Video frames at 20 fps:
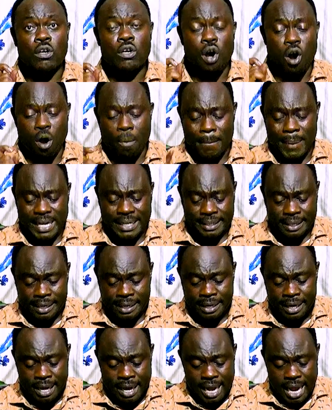Almighty
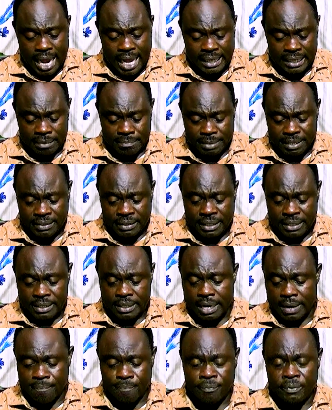and remain the same.